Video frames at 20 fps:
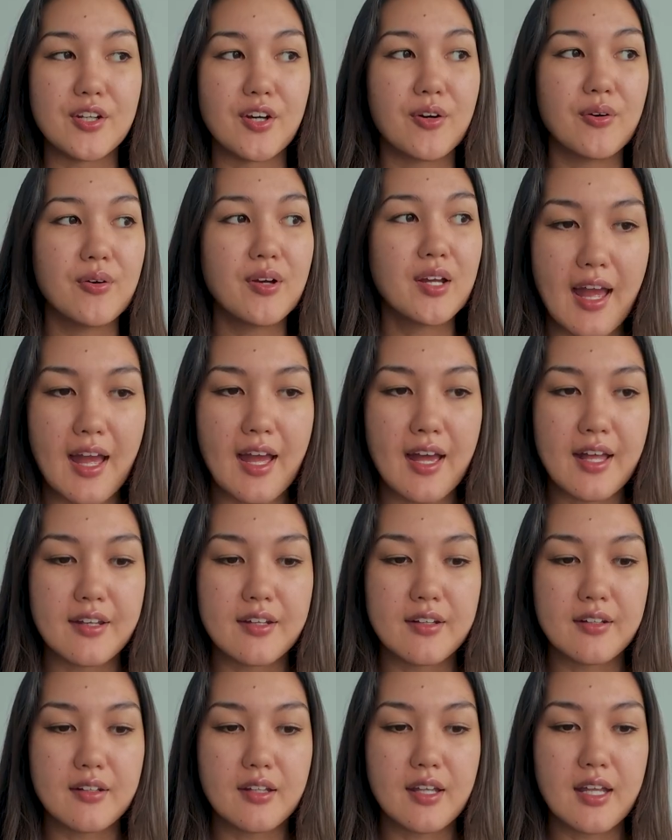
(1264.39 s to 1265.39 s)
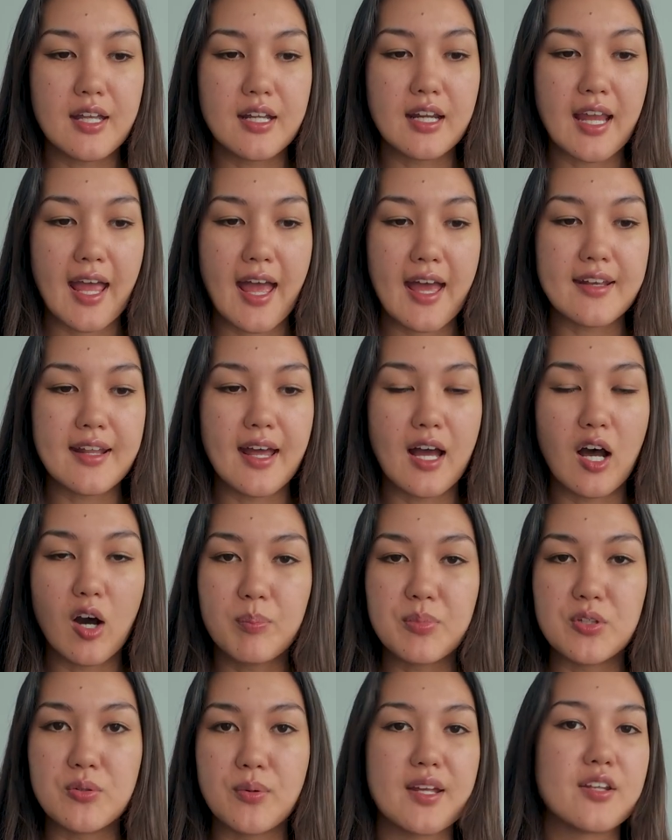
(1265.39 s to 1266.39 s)
know, and it can
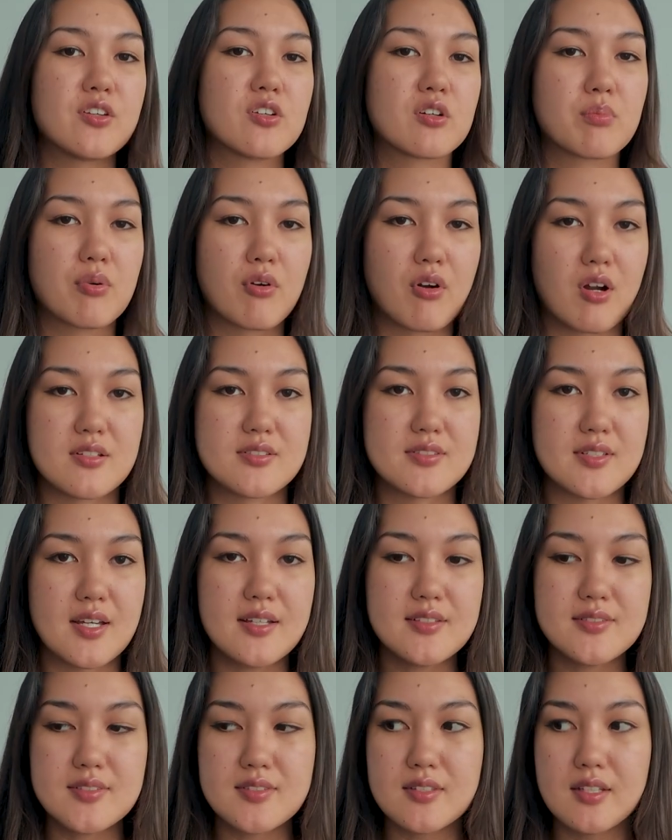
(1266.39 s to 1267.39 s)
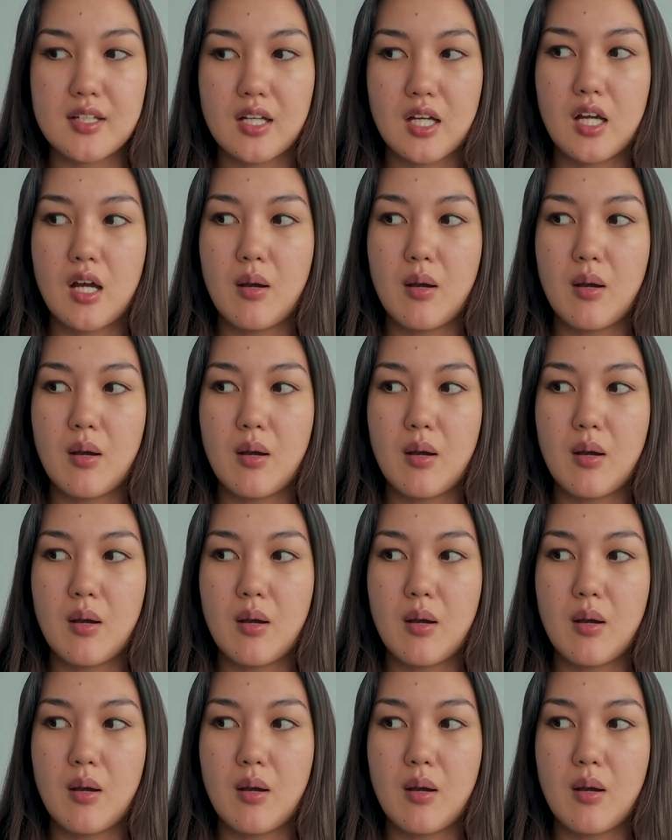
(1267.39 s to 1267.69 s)
help you in your process.